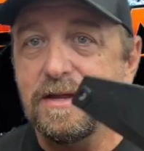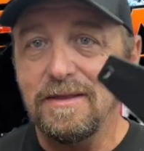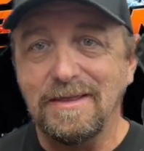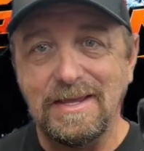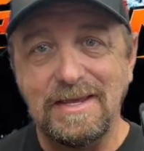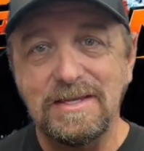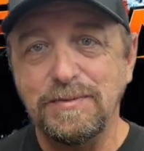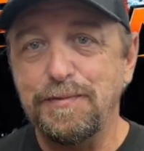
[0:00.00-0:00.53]

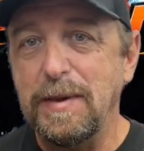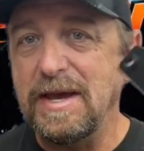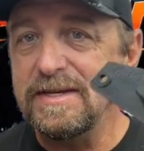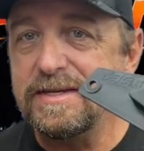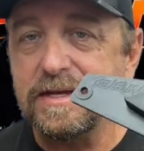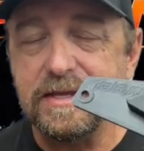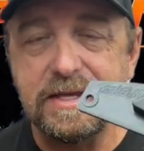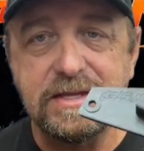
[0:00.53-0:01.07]
These
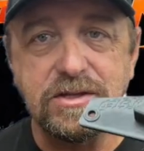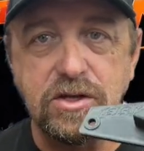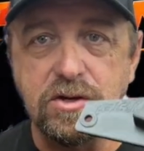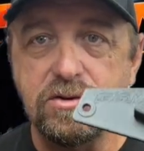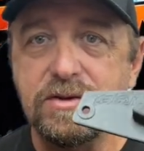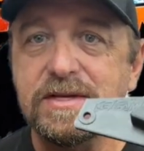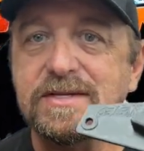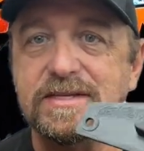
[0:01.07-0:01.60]
basically do
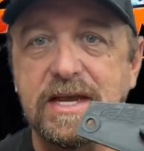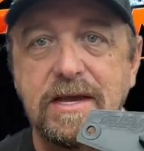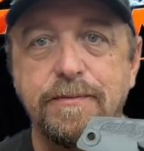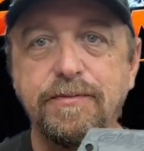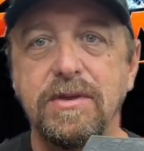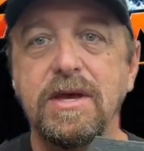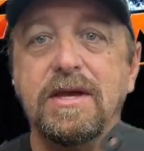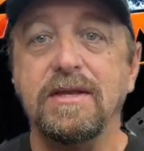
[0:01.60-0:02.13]
the same
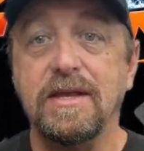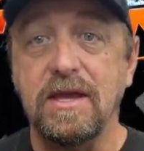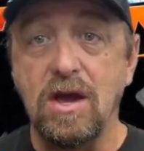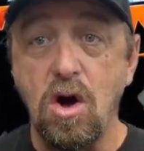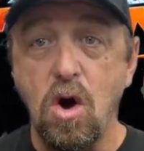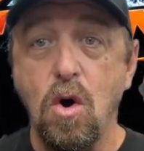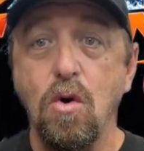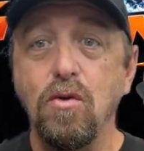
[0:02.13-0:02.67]
thing. The
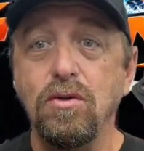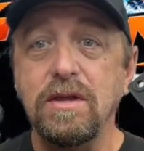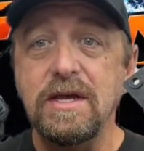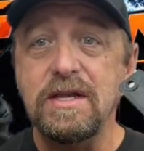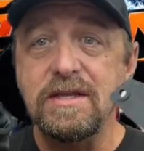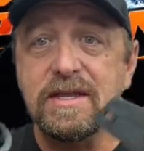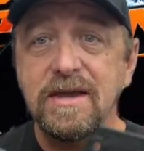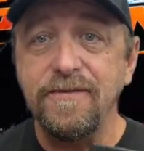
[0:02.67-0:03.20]
only
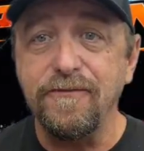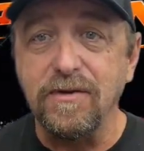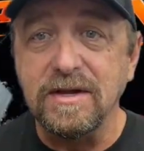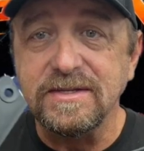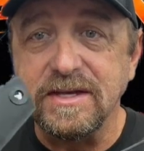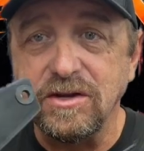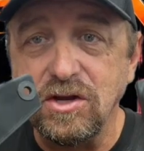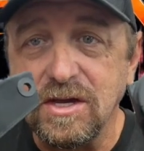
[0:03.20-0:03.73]

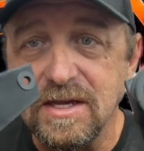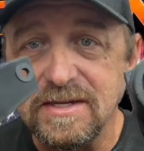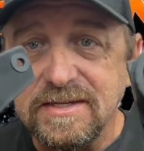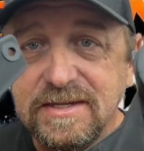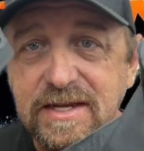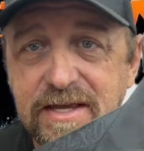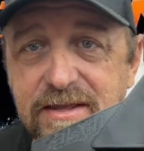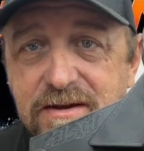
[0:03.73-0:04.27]
difference, and you can
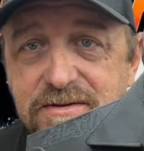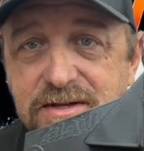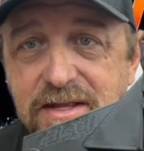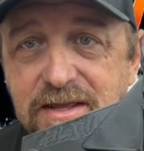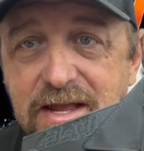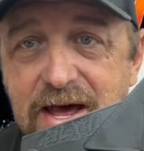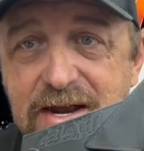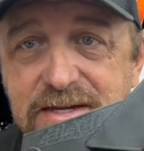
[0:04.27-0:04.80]
see there's a
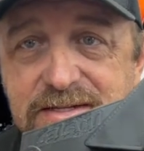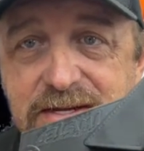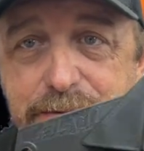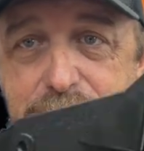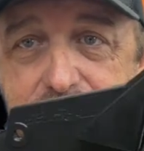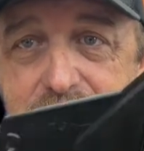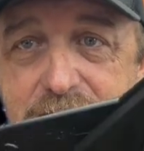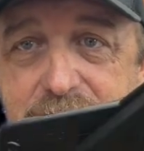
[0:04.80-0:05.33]
lot of
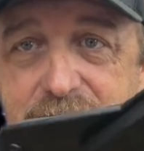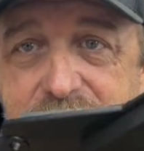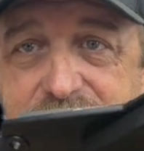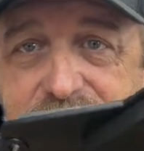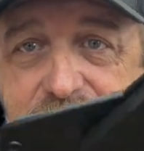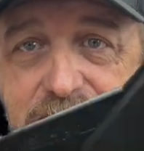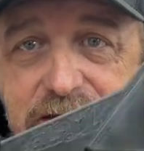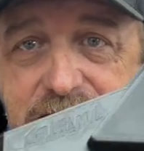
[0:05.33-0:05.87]

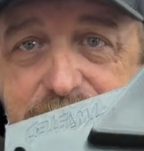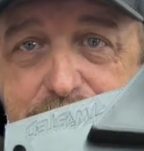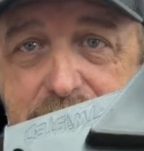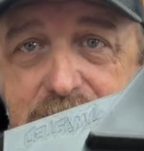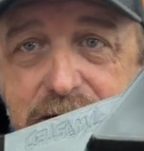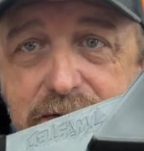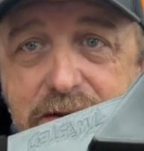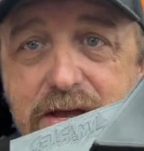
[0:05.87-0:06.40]
similarities in this
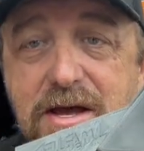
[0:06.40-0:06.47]
mount.